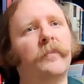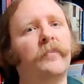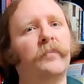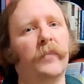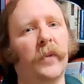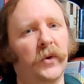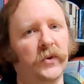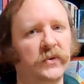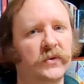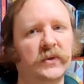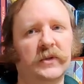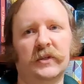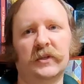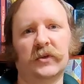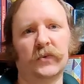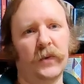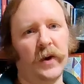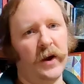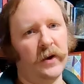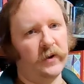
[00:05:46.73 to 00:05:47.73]
mostly
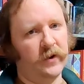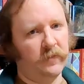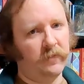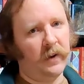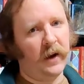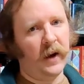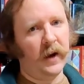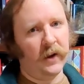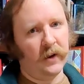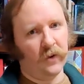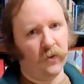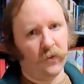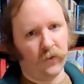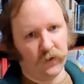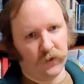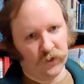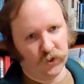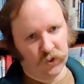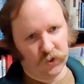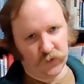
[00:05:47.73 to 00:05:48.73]
surrounded by
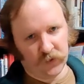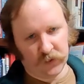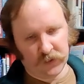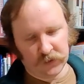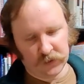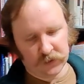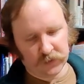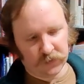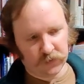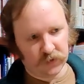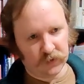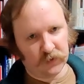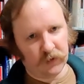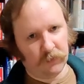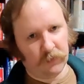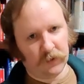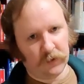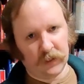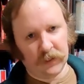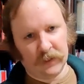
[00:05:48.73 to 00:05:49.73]
orange trees or
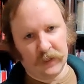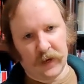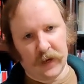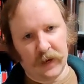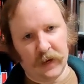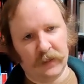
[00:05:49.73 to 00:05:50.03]
something like that.